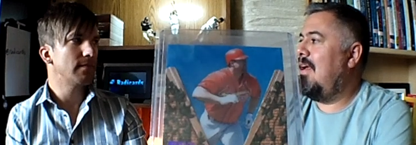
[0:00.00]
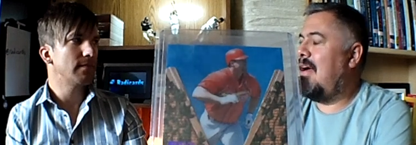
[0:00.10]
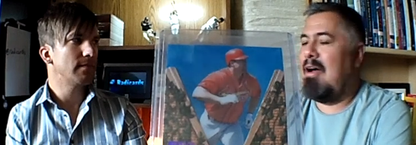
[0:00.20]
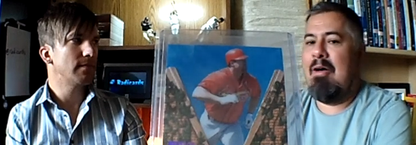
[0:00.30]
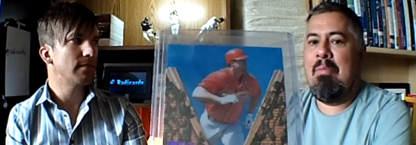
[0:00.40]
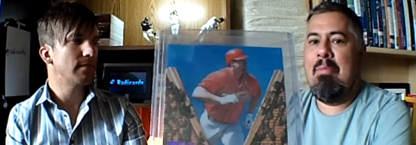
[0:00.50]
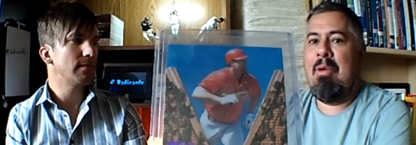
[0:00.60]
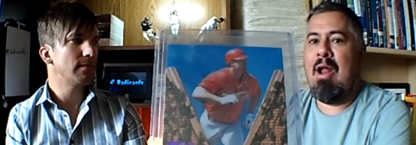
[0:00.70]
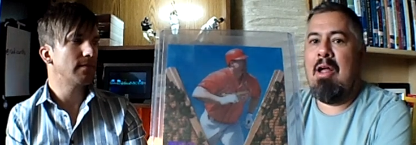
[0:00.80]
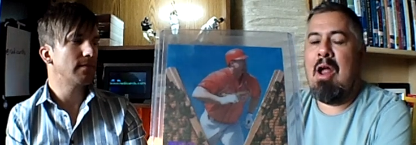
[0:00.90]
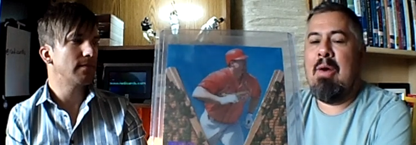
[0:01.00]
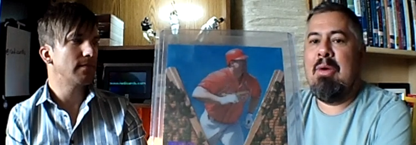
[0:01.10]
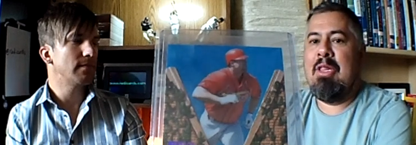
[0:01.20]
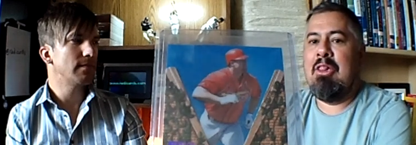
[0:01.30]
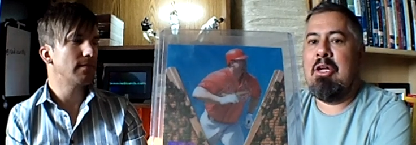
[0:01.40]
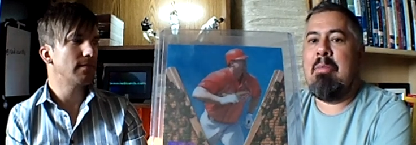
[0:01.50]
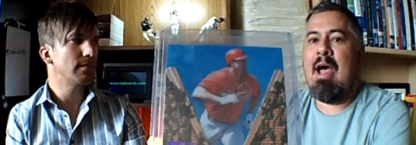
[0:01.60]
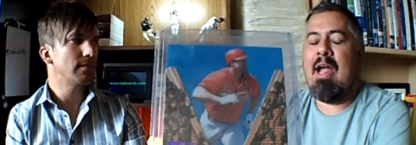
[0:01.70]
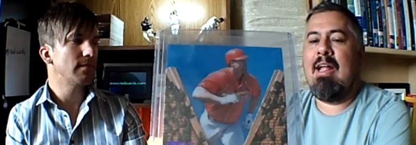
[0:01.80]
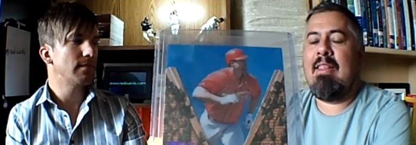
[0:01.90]
Speaker 1: But I really look
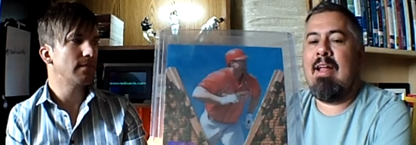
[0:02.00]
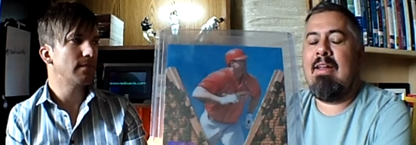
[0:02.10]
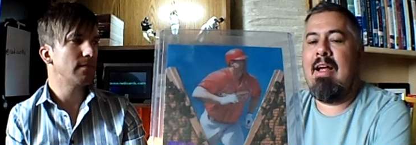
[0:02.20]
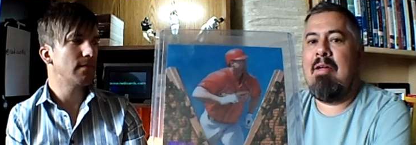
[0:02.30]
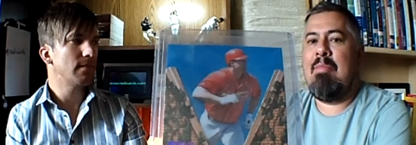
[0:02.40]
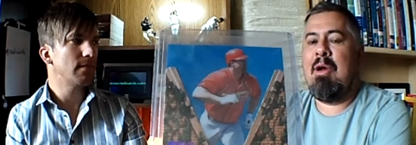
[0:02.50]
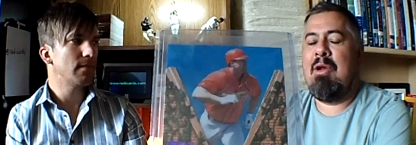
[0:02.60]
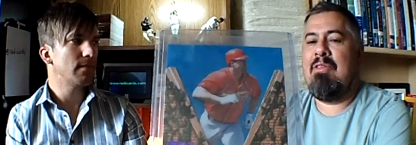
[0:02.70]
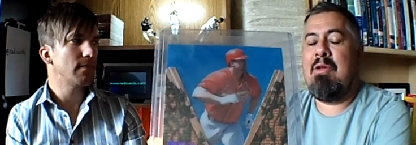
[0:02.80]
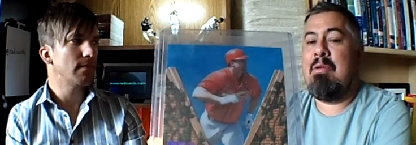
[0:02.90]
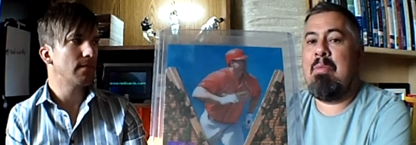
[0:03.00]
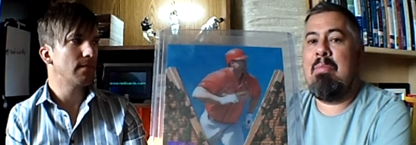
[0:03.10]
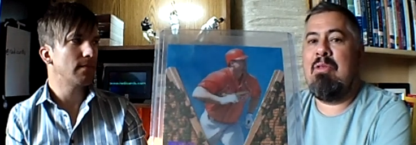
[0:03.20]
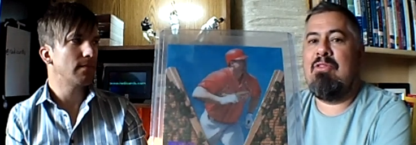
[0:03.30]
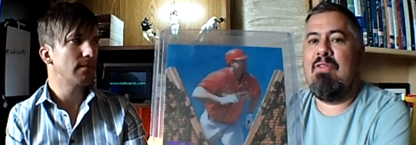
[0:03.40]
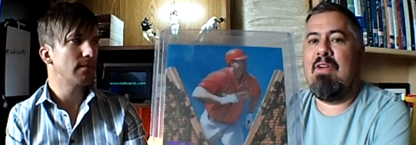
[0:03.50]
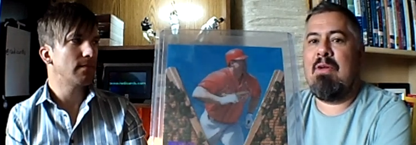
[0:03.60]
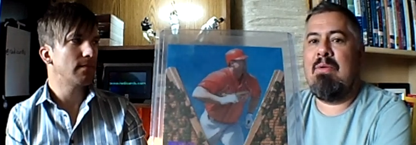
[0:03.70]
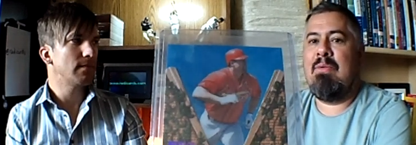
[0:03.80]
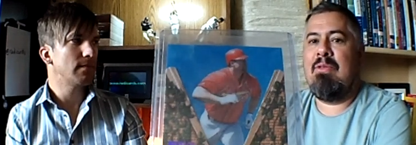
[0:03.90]
back at that time period and think, Pacific
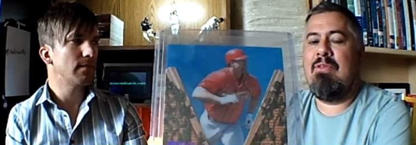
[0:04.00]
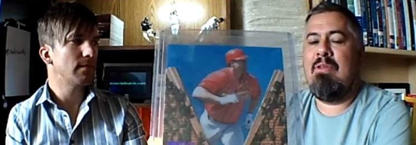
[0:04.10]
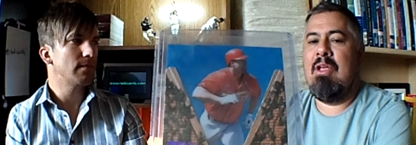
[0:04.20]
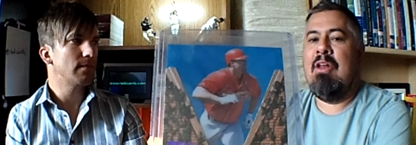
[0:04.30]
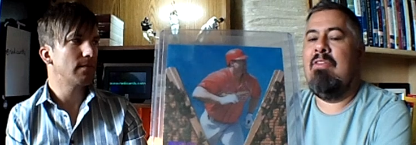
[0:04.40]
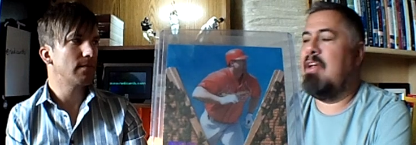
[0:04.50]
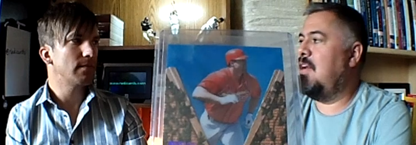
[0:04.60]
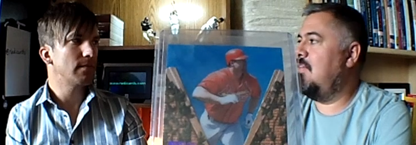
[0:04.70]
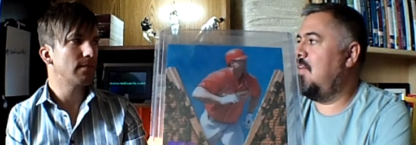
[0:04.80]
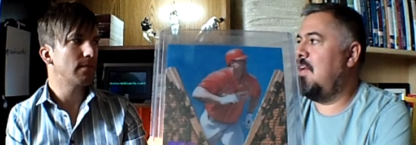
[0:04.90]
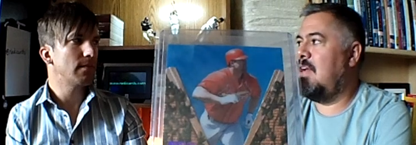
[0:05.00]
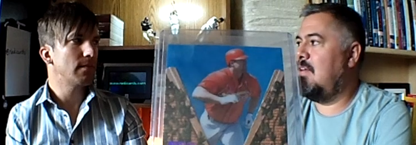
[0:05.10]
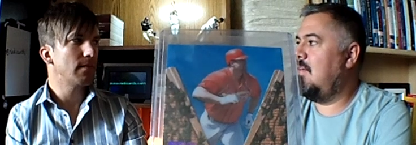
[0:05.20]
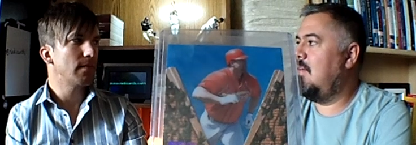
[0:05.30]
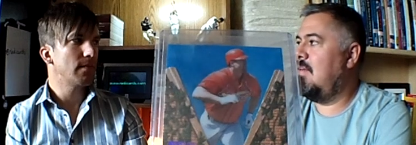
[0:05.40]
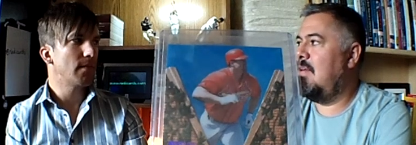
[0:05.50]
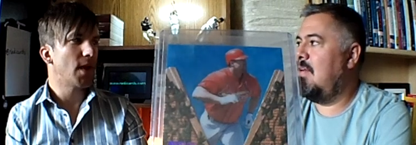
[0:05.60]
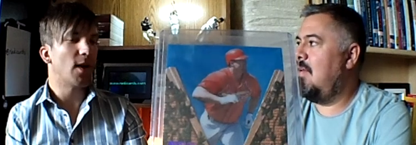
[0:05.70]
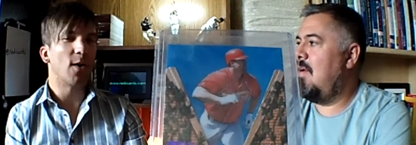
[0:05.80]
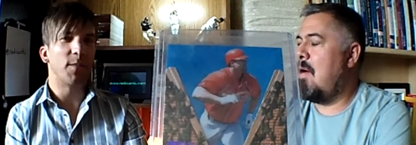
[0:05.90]
was innovative. They had
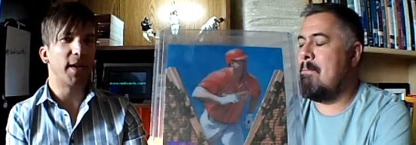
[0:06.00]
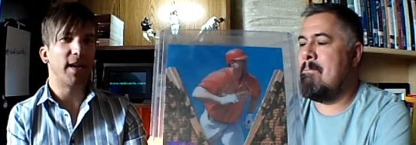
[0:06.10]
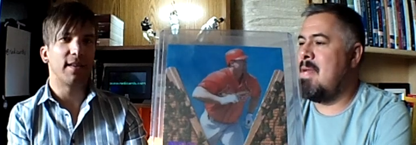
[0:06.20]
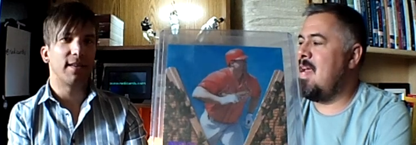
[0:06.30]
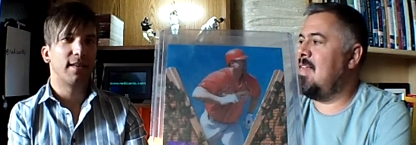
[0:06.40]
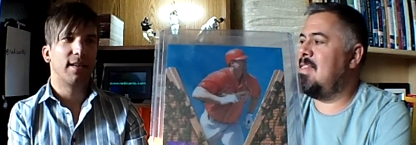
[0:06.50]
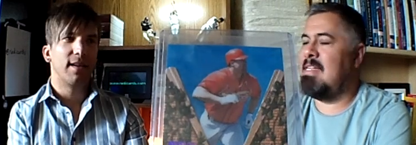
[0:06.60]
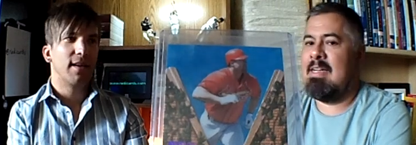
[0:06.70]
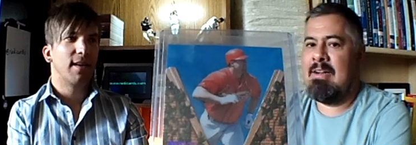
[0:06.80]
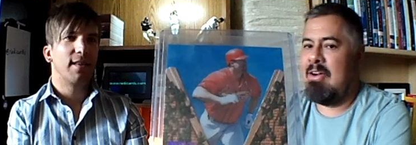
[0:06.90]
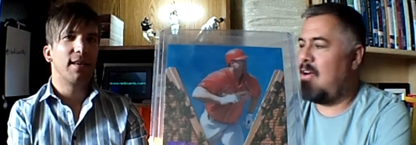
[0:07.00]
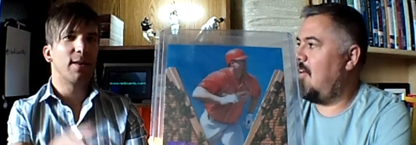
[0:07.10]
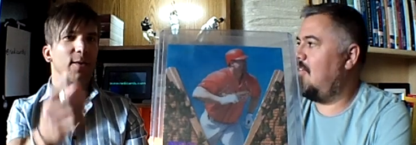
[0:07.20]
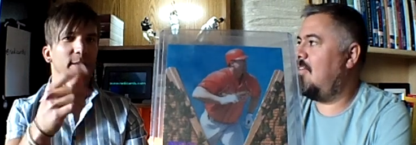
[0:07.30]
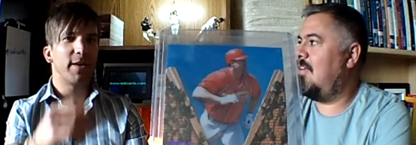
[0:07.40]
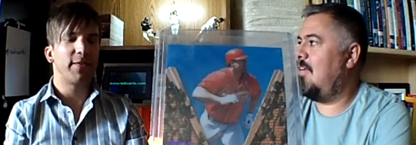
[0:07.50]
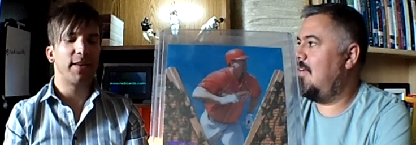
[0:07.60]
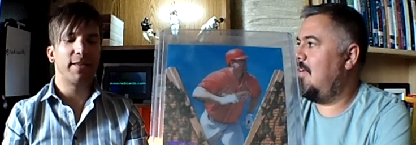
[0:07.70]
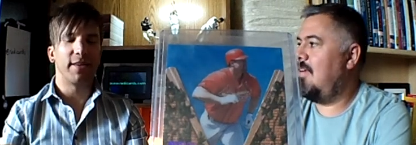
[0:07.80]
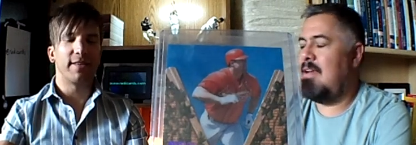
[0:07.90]
Speaker 2: amazing cards. They're one of my
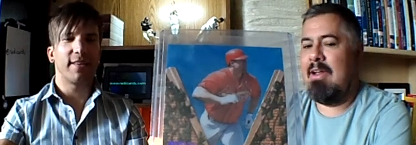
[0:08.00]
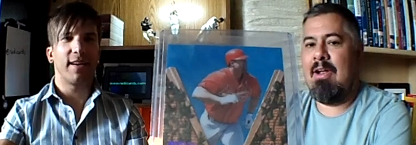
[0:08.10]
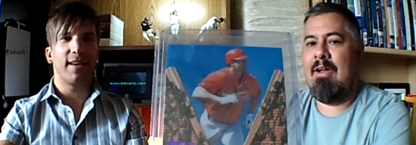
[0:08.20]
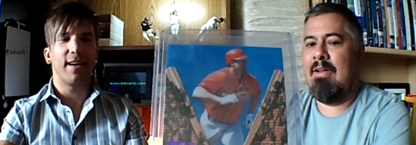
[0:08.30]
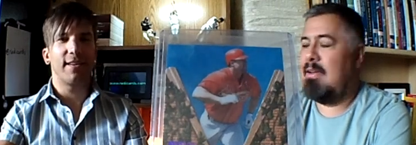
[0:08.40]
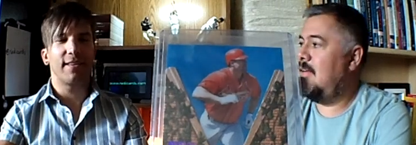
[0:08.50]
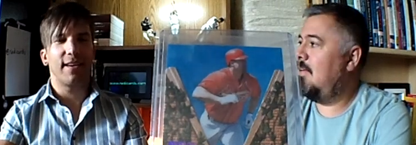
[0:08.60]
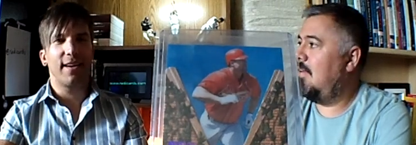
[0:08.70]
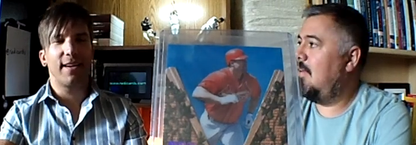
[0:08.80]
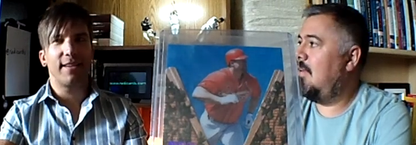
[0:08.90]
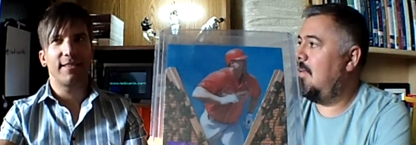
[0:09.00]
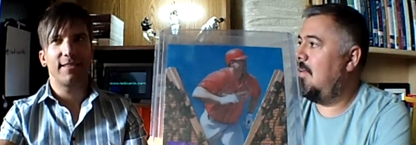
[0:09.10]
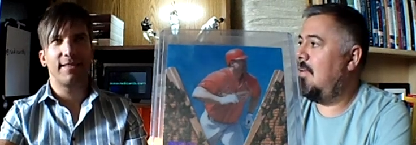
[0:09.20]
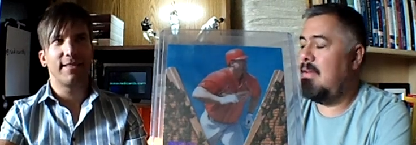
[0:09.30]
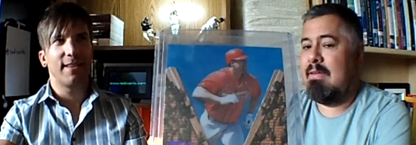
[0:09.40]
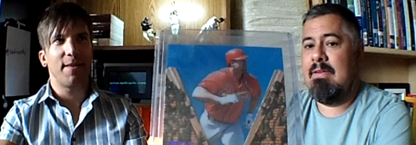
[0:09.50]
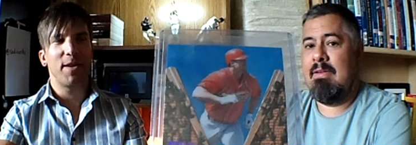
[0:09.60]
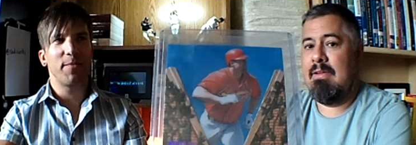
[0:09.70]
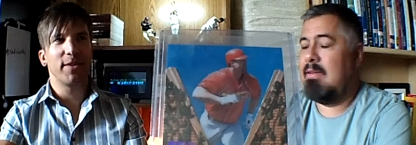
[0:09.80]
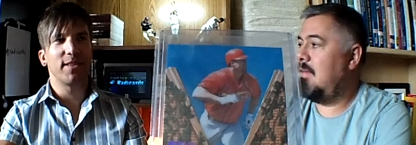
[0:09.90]
favorites. Yeah. I
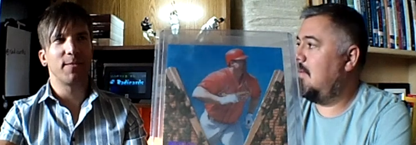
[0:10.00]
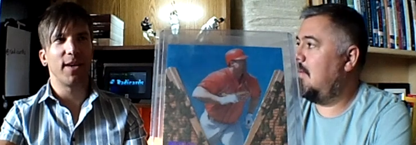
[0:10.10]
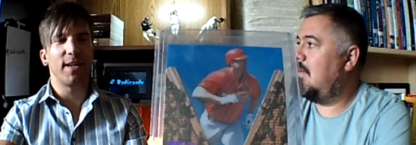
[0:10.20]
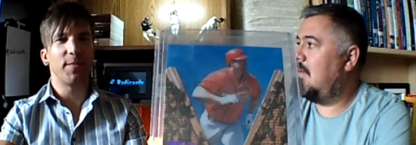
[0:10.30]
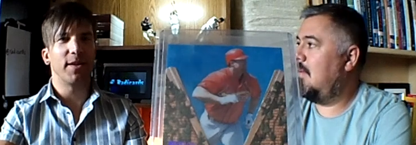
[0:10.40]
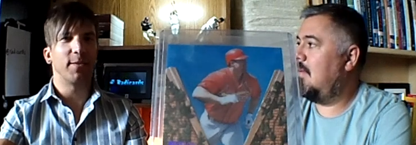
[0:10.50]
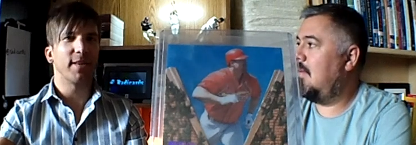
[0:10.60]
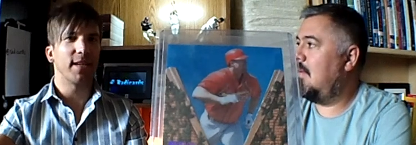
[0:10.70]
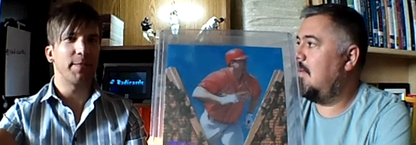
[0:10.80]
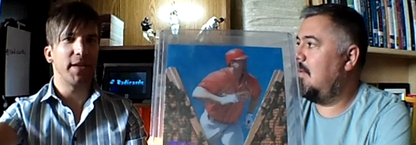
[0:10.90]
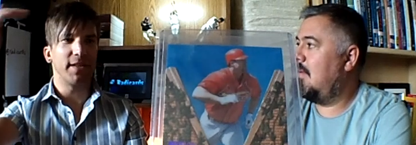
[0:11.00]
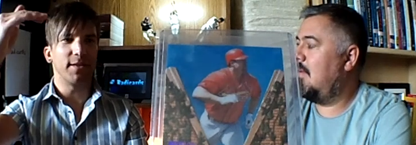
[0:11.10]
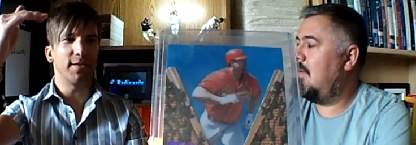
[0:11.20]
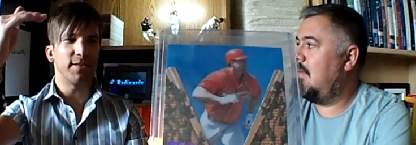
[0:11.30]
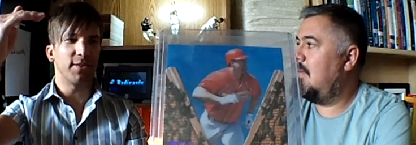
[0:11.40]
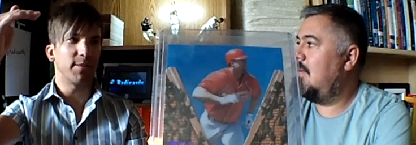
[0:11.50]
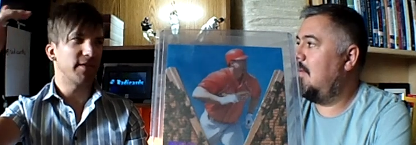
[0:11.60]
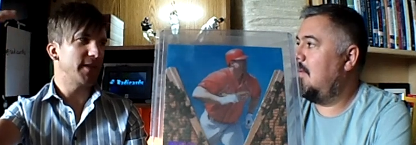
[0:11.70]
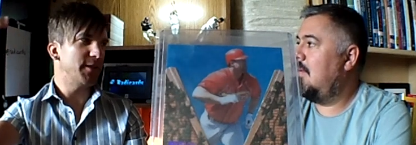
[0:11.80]
mean, I put them right up there with Pinnacle in terms